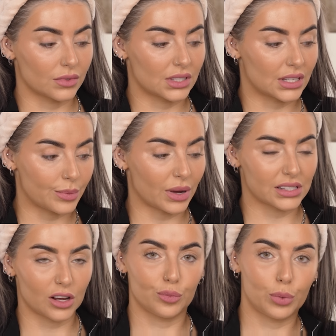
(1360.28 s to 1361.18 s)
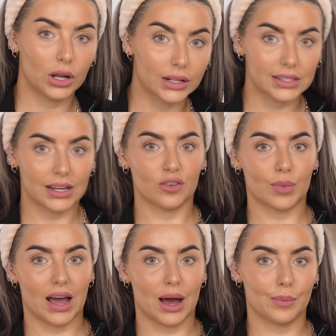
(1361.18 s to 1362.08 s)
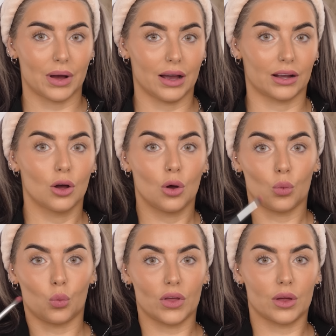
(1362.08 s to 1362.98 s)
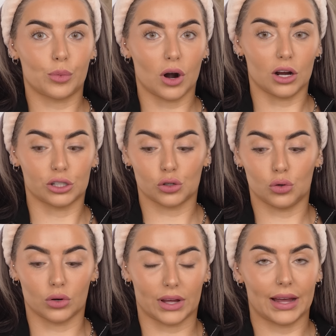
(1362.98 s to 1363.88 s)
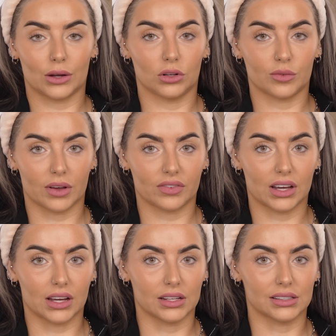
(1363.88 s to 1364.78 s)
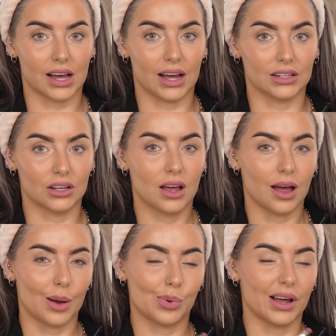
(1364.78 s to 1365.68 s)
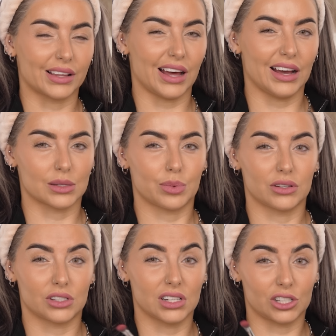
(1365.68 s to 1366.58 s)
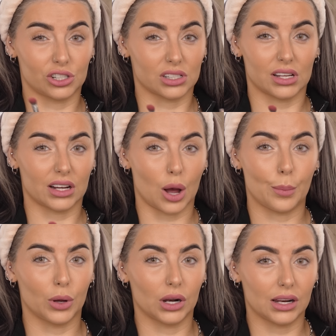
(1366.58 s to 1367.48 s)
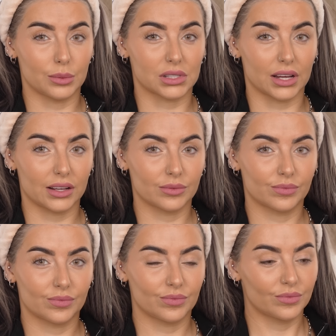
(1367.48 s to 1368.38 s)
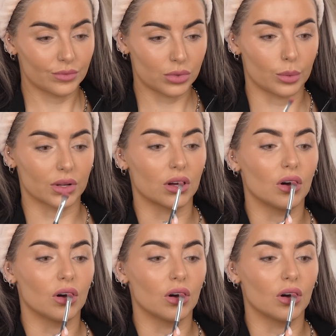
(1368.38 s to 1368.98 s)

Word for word: see myself pulling this out of my handbag with a brush or getting it all over my fingers and applying that as opposed to literally just like a bullet lipstick? Probably